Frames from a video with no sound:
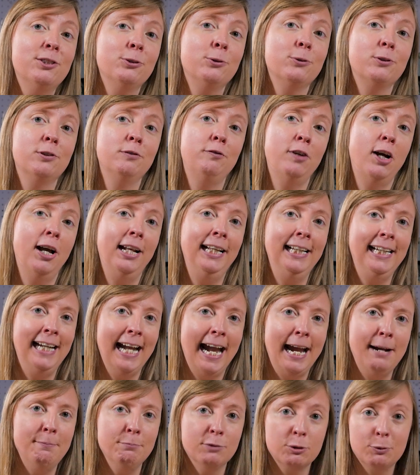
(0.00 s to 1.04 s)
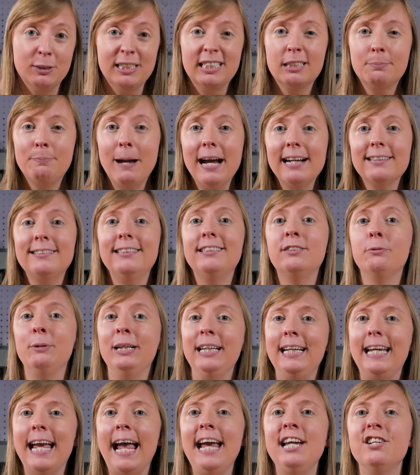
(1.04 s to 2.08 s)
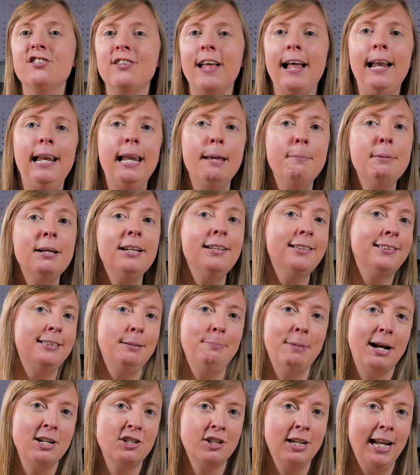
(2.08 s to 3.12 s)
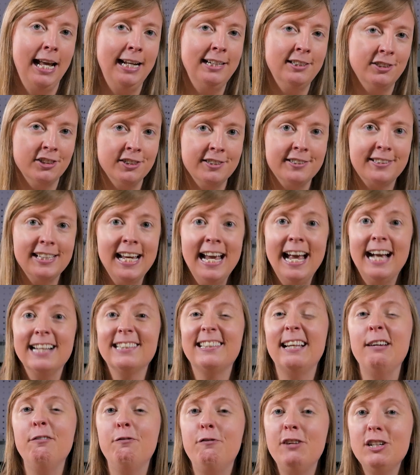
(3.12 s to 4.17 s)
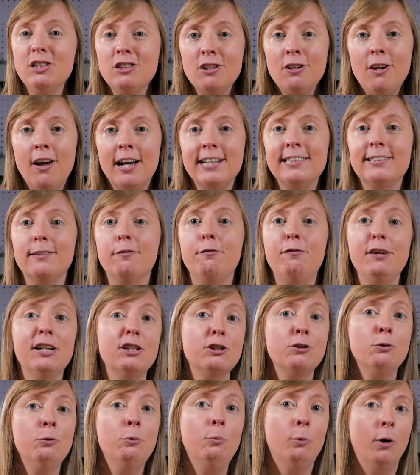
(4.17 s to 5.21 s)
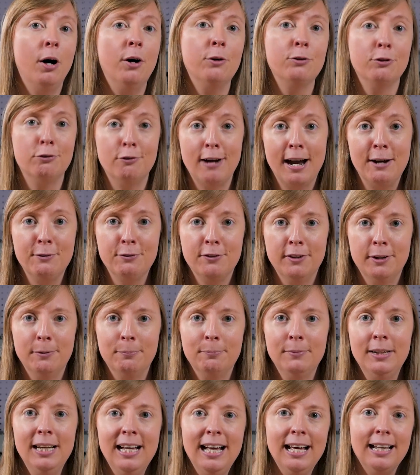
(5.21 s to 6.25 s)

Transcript: sorts of early games were expected to engage their limitless imaginations as they visualized the fictional world around them,